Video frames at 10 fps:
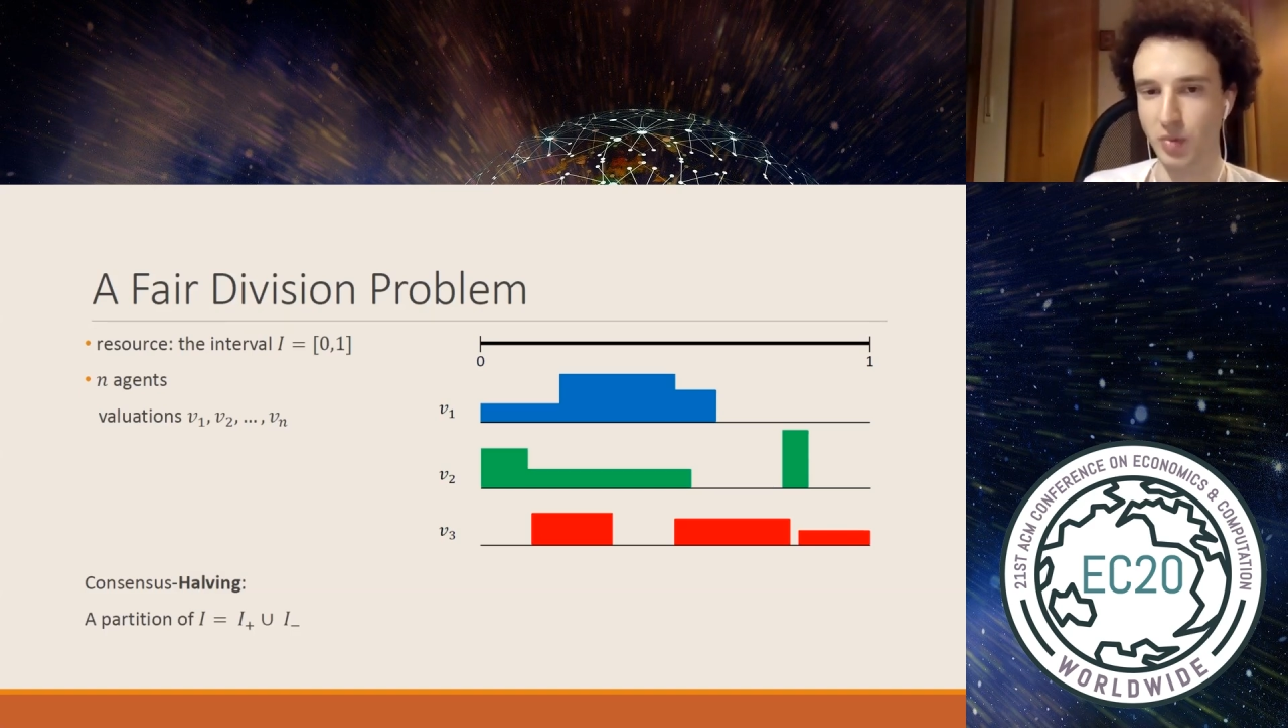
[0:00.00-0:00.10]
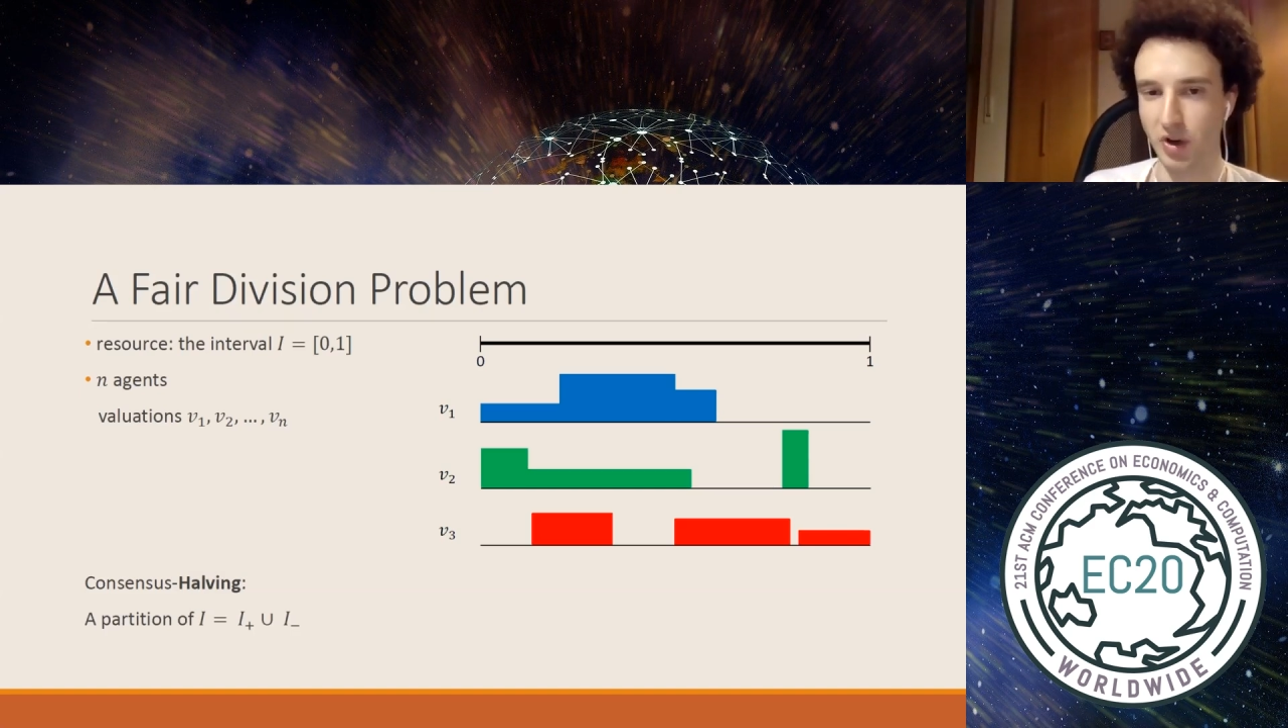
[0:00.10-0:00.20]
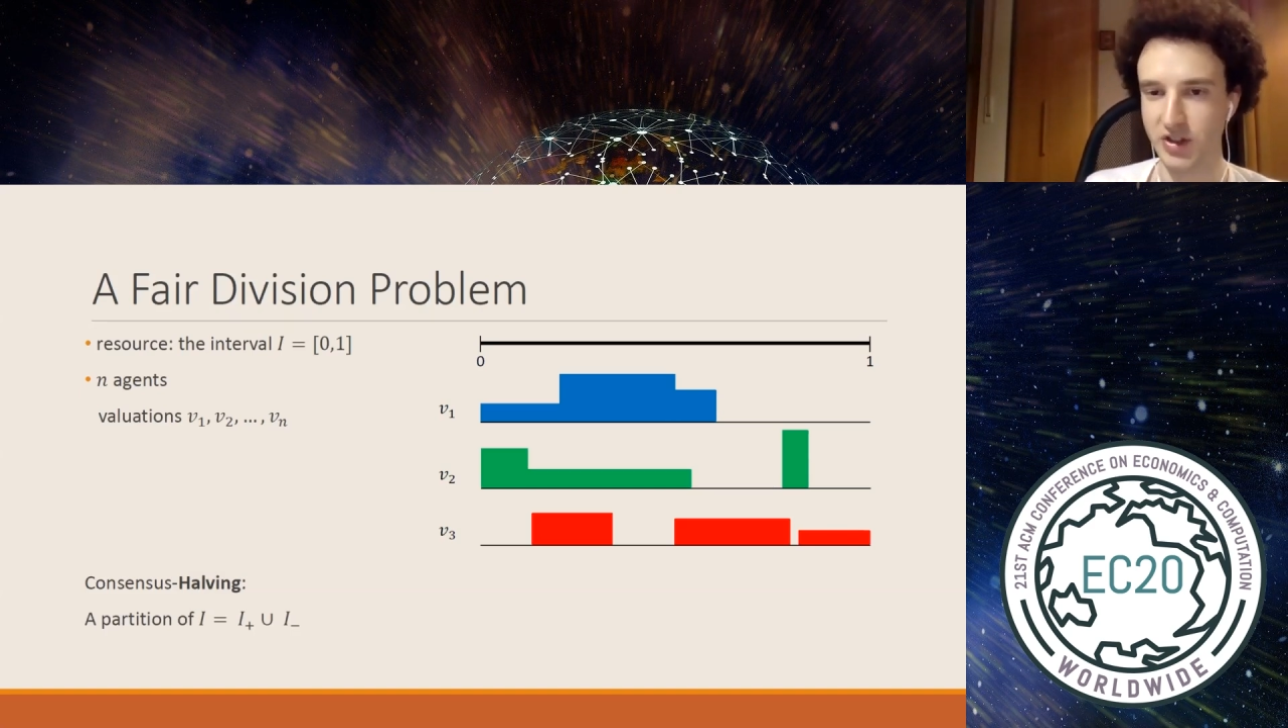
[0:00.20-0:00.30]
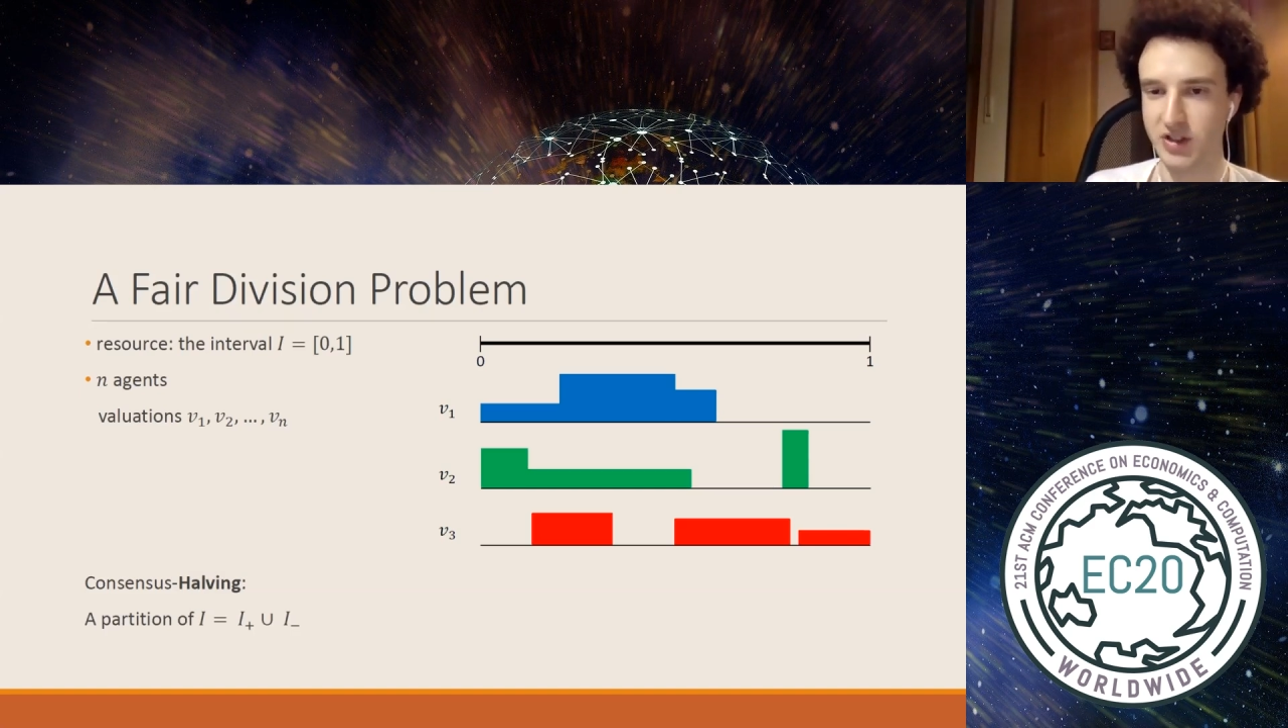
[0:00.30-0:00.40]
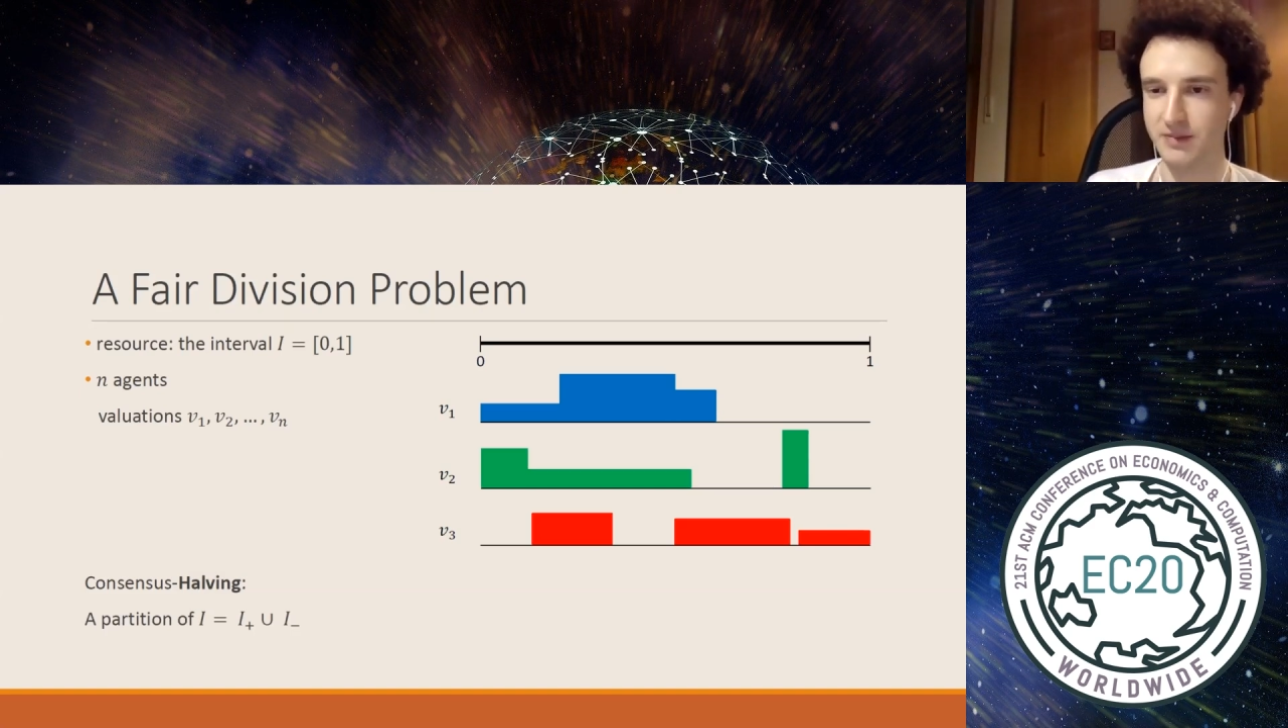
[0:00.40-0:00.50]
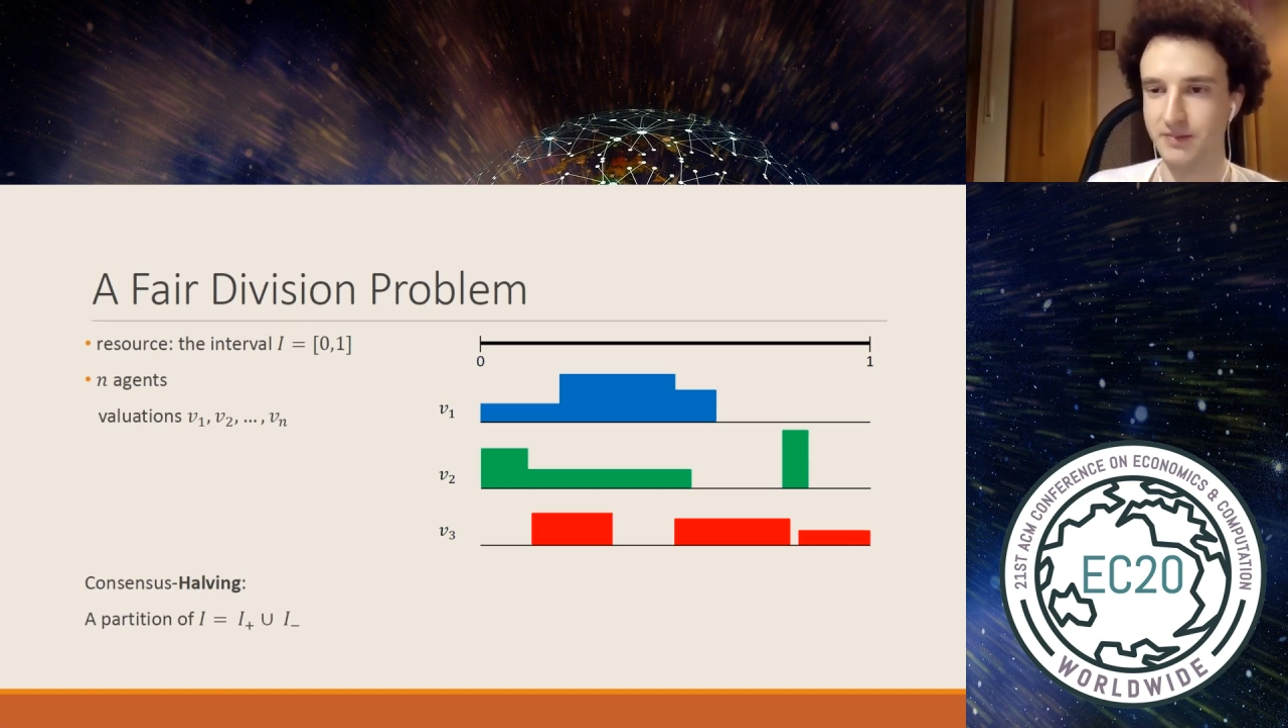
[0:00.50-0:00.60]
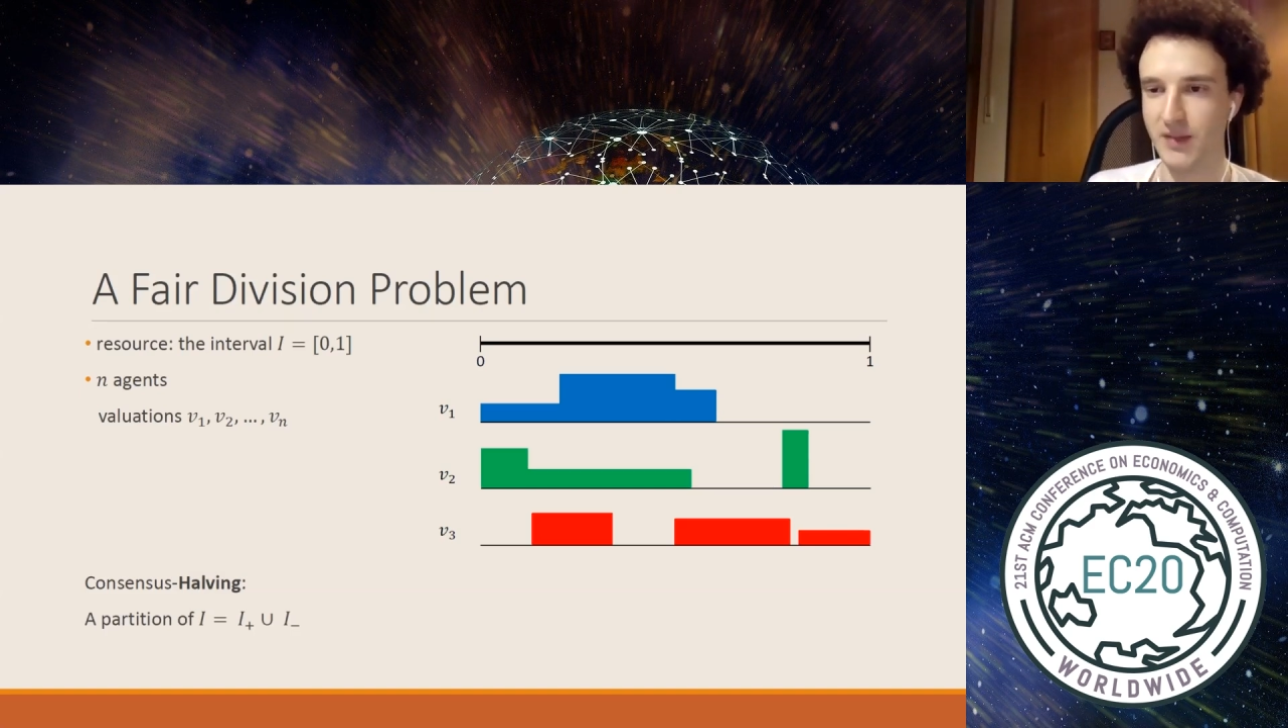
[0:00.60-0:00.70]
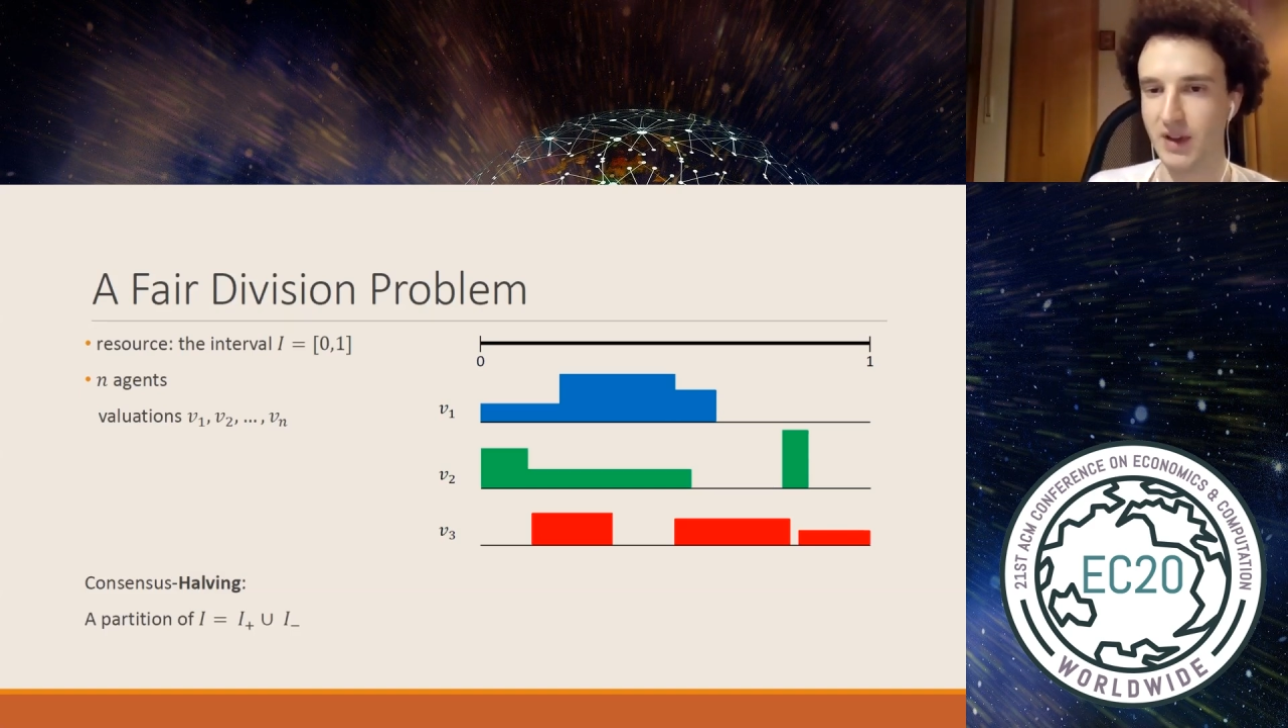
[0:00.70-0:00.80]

parts,